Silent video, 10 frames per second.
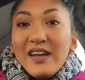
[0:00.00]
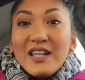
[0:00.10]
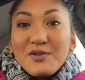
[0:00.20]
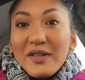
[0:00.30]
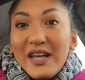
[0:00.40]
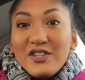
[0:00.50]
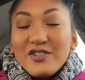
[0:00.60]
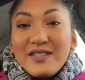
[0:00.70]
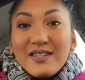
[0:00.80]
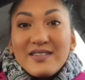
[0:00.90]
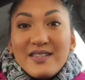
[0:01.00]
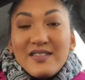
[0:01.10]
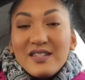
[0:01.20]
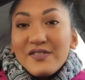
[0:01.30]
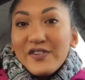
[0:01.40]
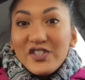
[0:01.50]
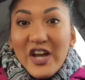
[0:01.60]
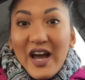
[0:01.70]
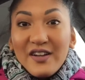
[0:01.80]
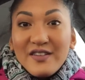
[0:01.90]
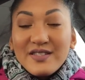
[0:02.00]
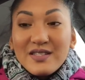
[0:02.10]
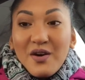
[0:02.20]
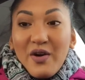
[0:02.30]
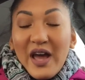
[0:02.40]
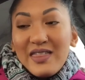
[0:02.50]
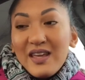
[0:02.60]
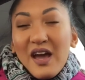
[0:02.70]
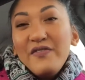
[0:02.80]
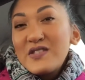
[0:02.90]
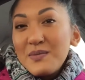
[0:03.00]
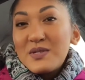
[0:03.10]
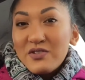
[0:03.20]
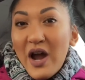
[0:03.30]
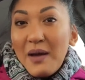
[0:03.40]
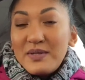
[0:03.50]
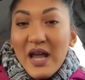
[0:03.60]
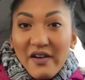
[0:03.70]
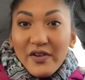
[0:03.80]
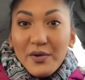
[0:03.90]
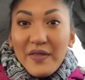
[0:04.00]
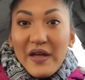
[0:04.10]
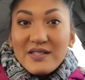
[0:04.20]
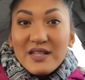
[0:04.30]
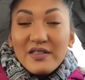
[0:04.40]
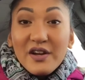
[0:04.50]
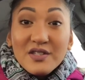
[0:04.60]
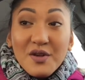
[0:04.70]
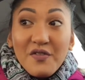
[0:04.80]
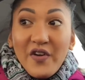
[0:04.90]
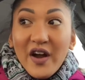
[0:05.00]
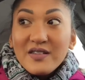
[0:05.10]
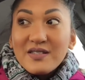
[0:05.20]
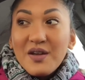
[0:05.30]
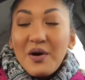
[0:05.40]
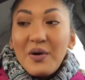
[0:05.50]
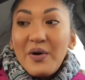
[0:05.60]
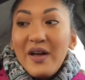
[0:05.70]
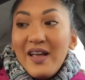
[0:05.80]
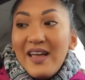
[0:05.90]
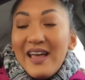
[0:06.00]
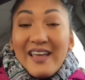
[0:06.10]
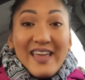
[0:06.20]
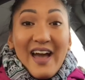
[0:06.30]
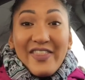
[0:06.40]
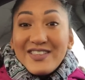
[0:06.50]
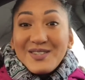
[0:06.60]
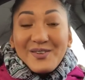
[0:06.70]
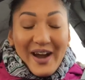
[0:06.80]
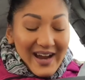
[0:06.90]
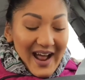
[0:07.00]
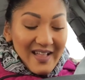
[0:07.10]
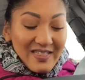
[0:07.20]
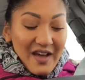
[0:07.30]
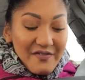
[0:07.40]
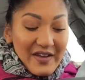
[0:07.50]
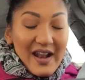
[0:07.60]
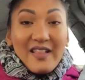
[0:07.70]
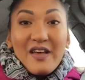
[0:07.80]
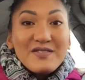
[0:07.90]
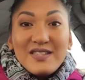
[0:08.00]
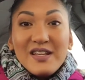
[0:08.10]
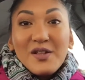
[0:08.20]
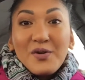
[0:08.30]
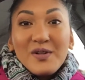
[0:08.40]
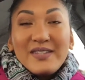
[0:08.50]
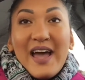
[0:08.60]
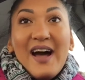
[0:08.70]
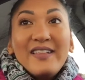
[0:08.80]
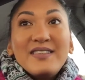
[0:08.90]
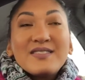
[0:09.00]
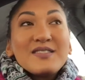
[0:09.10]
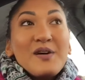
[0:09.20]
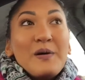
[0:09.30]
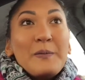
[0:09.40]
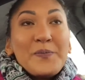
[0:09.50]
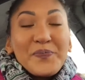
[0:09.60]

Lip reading: it's really interesting to see the different channels. So I think I've subscribed to everyone that's in there so far. So yeah, that's great. I love it. I love seeing local talent. So